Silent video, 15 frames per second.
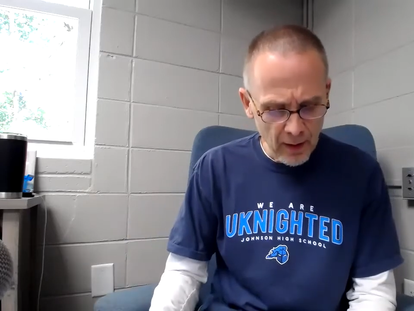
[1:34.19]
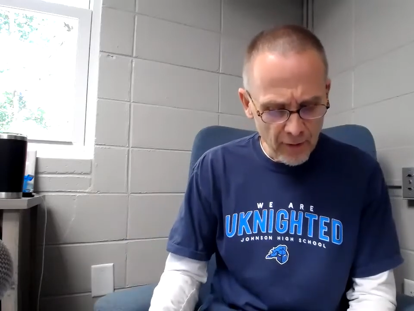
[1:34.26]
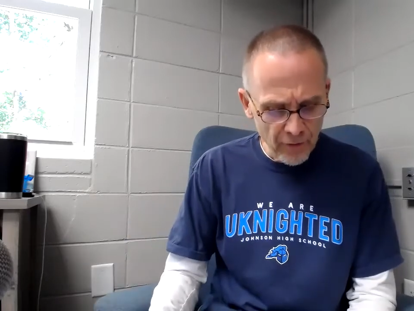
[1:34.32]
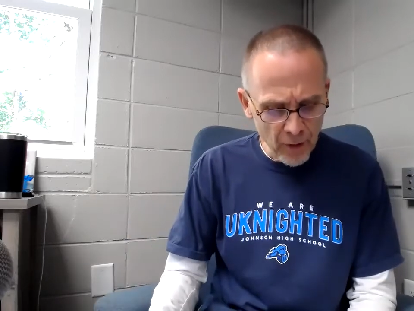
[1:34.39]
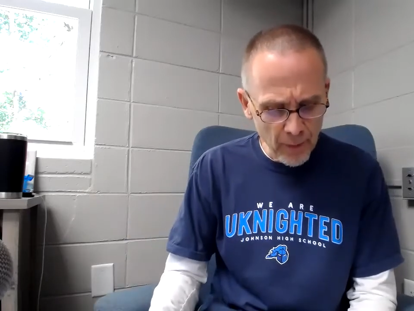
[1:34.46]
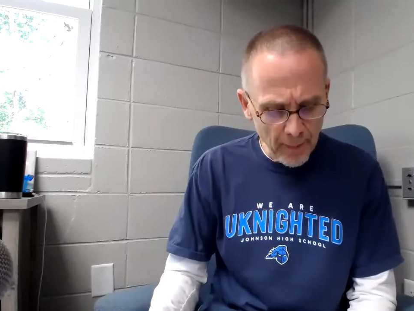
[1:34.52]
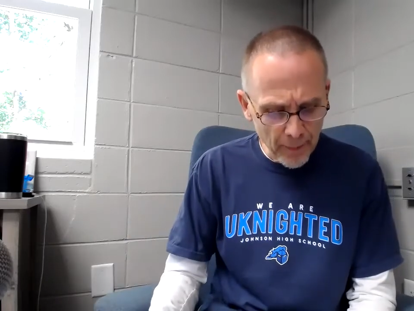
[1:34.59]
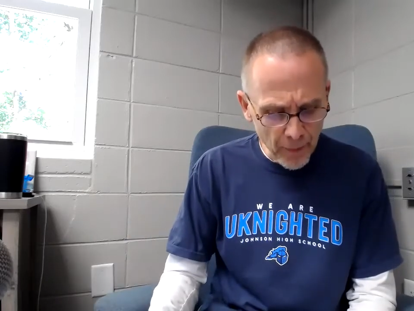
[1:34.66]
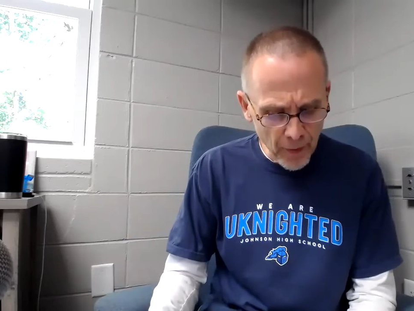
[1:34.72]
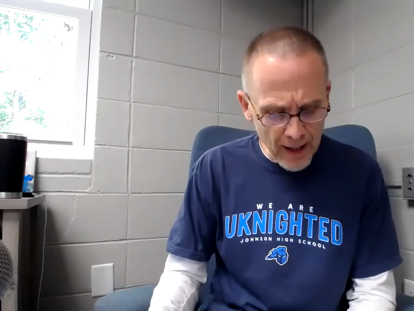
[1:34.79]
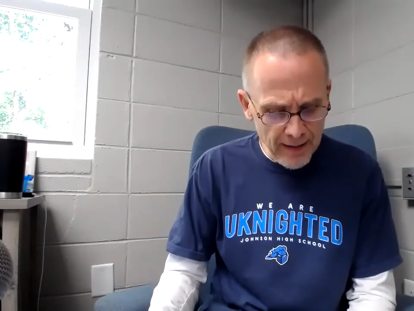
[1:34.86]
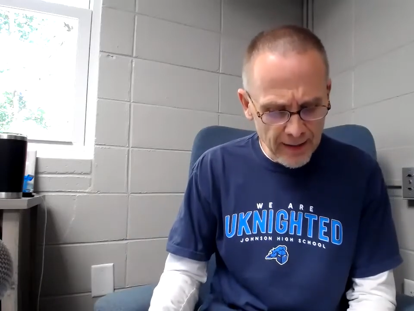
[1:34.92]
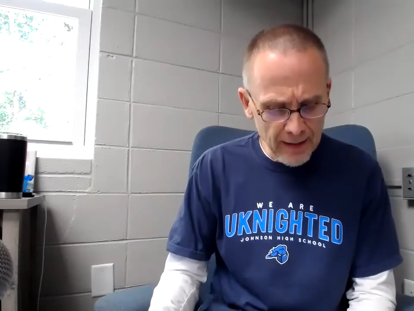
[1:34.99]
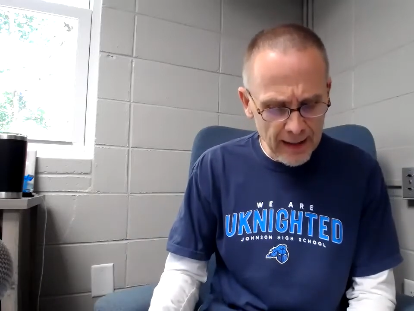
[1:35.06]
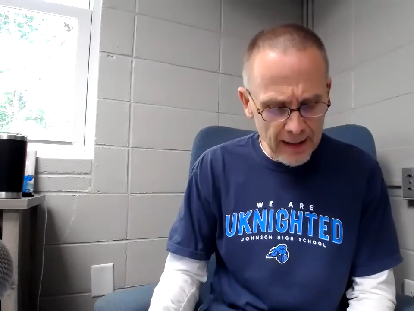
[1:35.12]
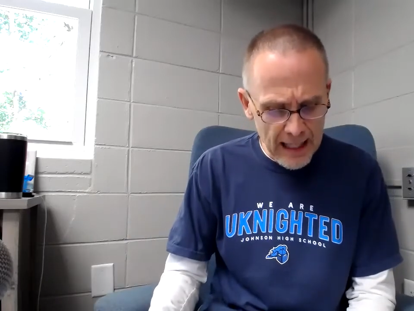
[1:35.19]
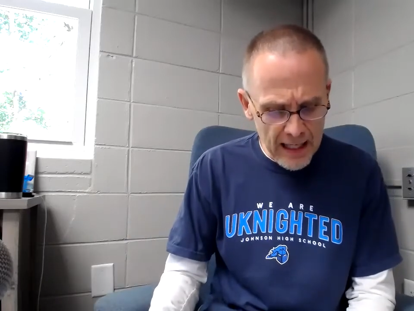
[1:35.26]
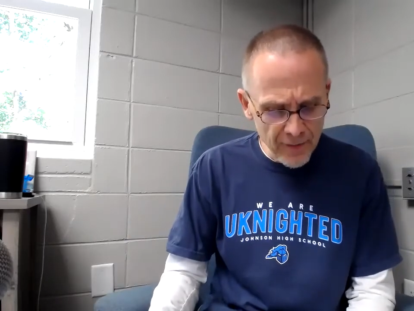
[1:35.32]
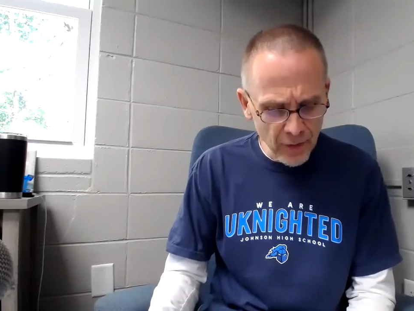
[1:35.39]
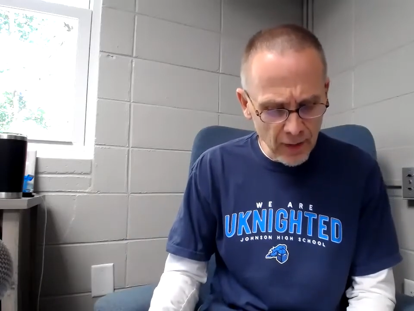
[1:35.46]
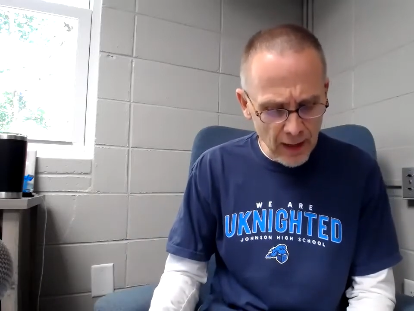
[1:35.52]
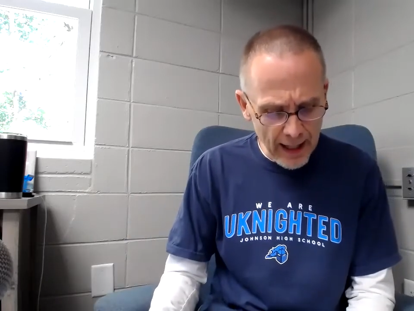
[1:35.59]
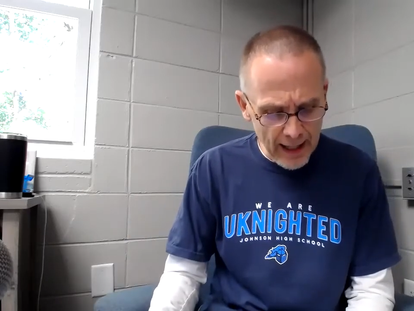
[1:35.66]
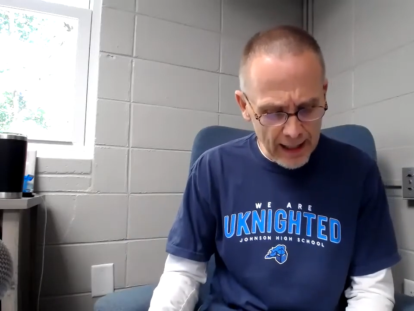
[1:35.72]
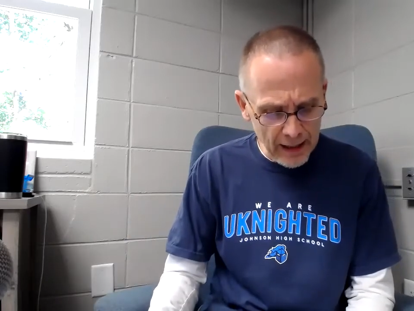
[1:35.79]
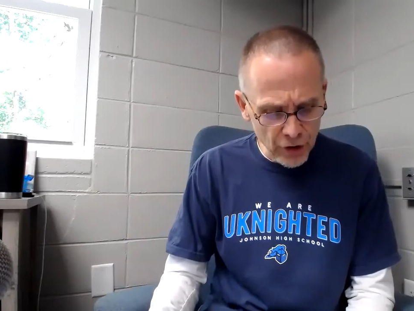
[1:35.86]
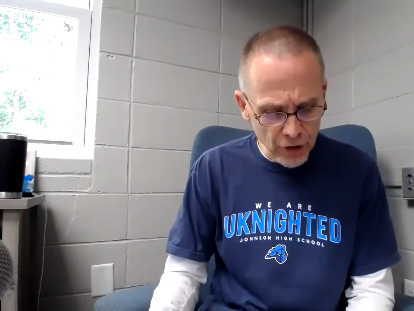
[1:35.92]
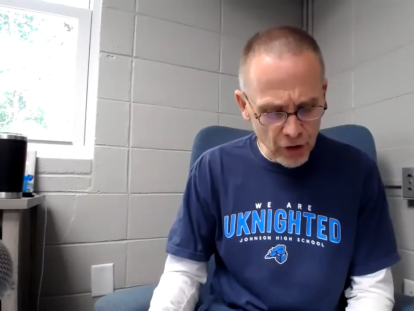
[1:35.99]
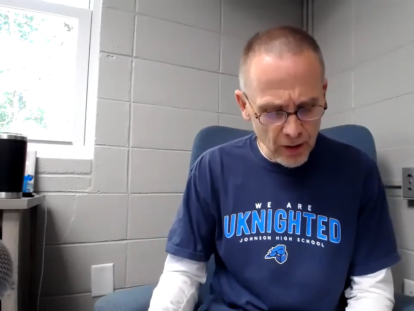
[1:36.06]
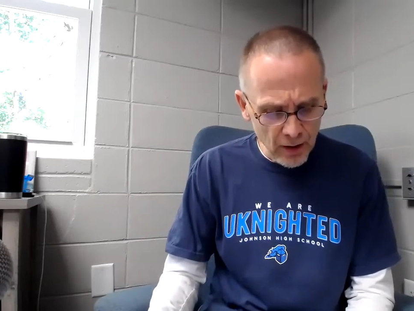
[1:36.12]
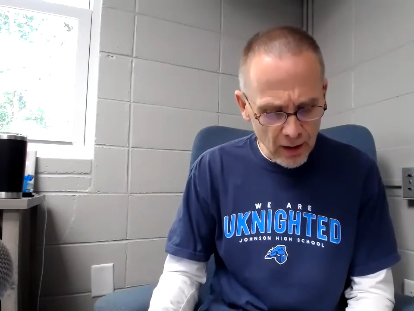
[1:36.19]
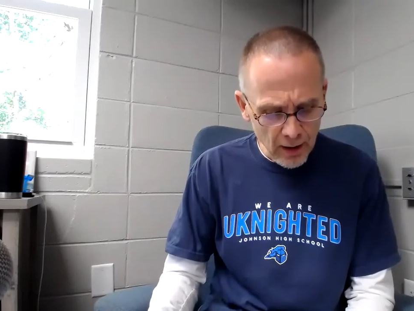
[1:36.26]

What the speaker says: from the present evil age,